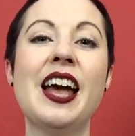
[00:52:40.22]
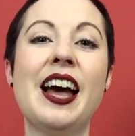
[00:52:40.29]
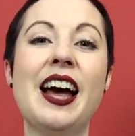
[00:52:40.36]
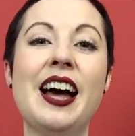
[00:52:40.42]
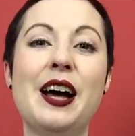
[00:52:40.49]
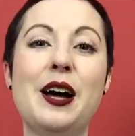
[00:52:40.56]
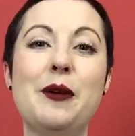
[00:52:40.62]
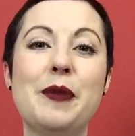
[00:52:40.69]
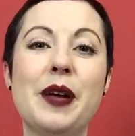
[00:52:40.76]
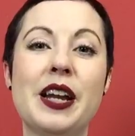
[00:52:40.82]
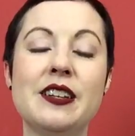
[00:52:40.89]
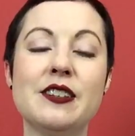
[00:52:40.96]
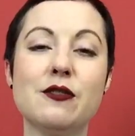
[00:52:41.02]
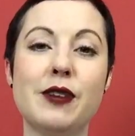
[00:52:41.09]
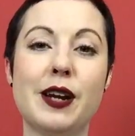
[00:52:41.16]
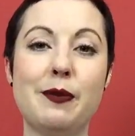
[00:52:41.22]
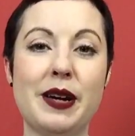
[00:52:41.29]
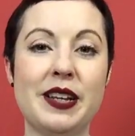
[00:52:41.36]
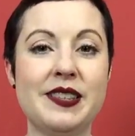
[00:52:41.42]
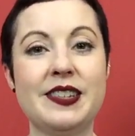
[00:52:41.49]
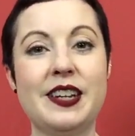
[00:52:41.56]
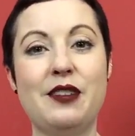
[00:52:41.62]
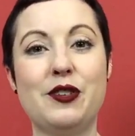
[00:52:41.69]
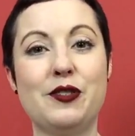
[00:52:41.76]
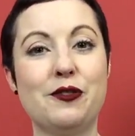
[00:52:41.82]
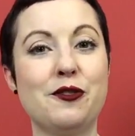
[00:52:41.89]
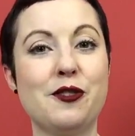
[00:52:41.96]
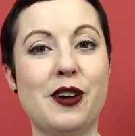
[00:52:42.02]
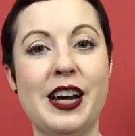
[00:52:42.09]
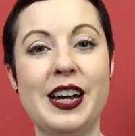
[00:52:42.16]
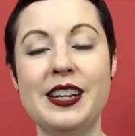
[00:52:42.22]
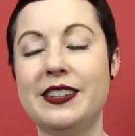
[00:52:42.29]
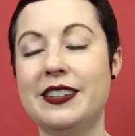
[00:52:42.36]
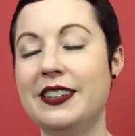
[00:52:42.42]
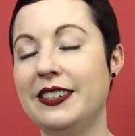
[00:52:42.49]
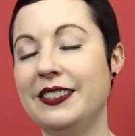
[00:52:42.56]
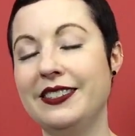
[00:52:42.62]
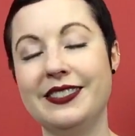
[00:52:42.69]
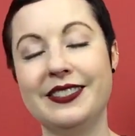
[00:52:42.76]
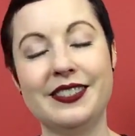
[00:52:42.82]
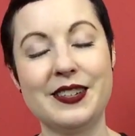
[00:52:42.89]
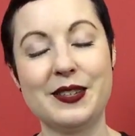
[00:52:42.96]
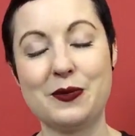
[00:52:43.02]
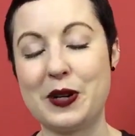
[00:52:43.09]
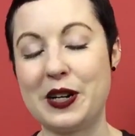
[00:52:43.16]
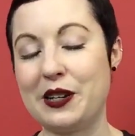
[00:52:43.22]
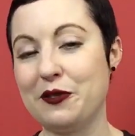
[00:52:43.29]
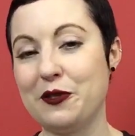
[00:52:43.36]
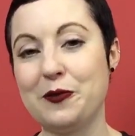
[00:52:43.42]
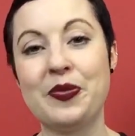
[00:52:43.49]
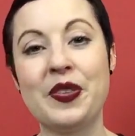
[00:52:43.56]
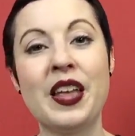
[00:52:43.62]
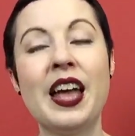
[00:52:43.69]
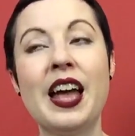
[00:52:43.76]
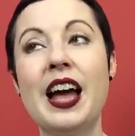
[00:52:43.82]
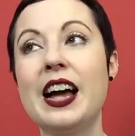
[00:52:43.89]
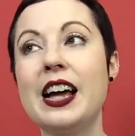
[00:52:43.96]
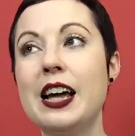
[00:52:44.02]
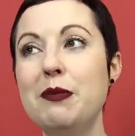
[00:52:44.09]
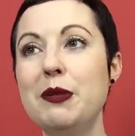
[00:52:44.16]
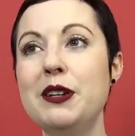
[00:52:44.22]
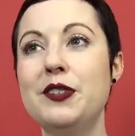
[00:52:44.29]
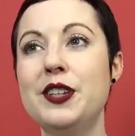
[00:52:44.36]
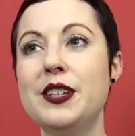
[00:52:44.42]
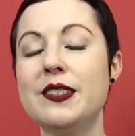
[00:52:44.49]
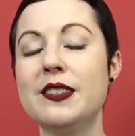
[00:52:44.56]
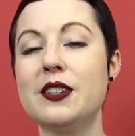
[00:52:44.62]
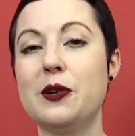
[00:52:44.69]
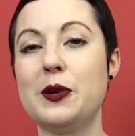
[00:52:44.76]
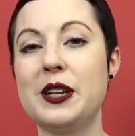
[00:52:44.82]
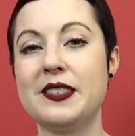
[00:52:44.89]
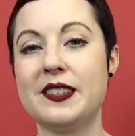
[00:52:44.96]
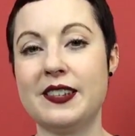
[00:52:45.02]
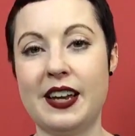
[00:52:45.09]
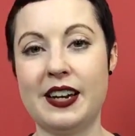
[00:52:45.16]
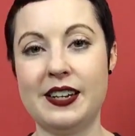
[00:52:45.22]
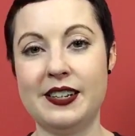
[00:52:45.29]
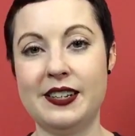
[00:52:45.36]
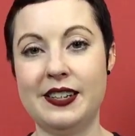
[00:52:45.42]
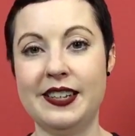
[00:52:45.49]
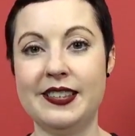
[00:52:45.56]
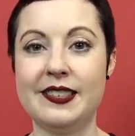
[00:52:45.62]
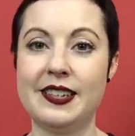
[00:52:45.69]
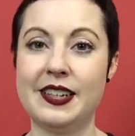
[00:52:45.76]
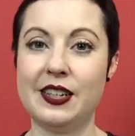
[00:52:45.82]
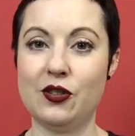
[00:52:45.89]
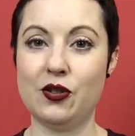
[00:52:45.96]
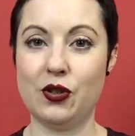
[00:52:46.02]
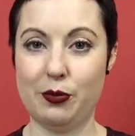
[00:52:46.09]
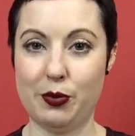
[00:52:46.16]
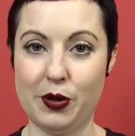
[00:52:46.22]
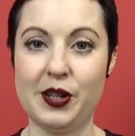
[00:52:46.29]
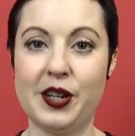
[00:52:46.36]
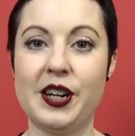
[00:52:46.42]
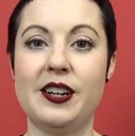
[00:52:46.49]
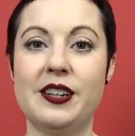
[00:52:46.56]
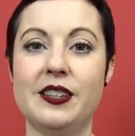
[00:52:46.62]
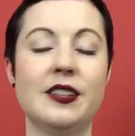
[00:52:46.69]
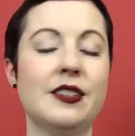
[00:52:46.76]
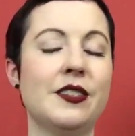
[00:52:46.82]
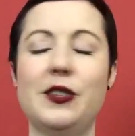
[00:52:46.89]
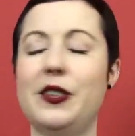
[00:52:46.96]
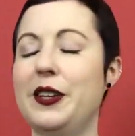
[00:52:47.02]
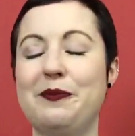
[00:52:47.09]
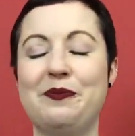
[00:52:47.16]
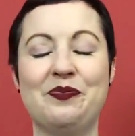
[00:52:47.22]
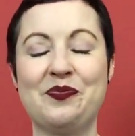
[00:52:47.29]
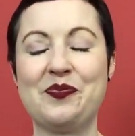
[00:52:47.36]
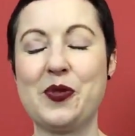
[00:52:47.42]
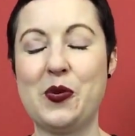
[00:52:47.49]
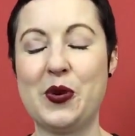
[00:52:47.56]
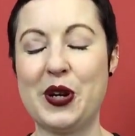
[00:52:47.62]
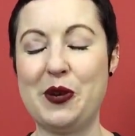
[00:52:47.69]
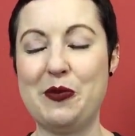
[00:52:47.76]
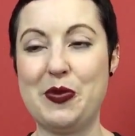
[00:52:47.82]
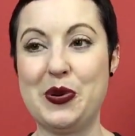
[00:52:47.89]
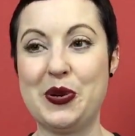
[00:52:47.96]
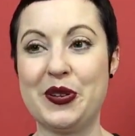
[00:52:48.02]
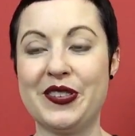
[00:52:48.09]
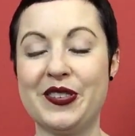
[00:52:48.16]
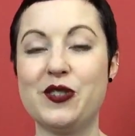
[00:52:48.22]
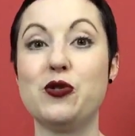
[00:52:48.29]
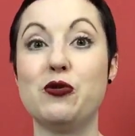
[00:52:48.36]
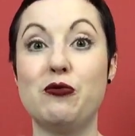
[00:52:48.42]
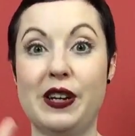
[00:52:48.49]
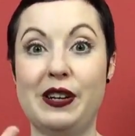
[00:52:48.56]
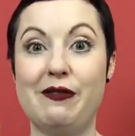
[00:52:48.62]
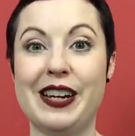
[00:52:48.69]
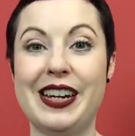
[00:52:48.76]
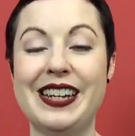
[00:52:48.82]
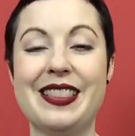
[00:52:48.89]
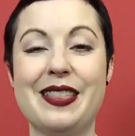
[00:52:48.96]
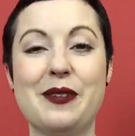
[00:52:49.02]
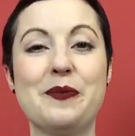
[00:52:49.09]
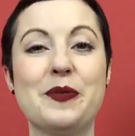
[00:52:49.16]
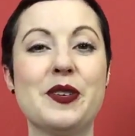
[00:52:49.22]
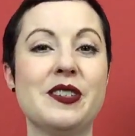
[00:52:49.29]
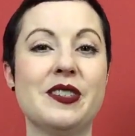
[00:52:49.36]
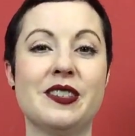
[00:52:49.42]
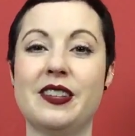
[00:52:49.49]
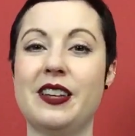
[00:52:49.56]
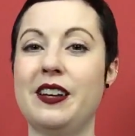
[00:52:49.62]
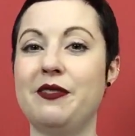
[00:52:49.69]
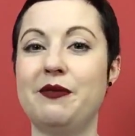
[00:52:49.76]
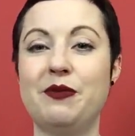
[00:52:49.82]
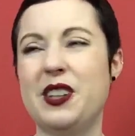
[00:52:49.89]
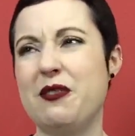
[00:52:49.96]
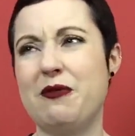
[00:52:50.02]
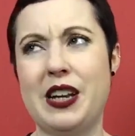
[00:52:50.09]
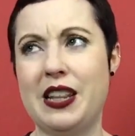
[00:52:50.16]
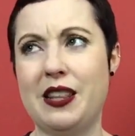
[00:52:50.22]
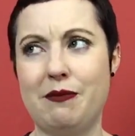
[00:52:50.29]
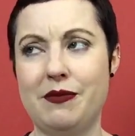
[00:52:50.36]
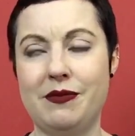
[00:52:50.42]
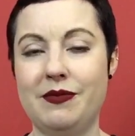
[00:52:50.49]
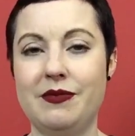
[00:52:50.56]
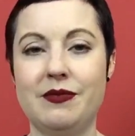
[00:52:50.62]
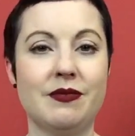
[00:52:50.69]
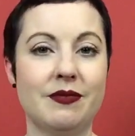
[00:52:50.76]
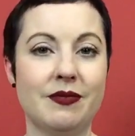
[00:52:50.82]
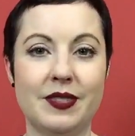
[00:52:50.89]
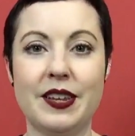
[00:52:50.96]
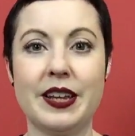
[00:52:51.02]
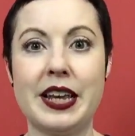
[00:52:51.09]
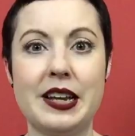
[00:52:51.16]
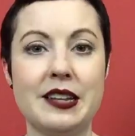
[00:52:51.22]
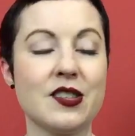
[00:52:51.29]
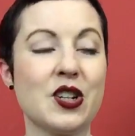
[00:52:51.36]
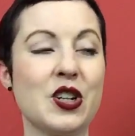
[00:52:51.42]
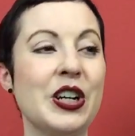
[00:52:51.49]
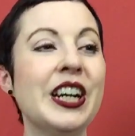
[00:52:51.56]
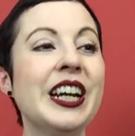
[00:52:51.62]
and it's read by Stephen Fry. Oh, just wonderful. A couple of years ago, I started listening to the podcast, to the audiobooks, to reread them, because I read them decades ago.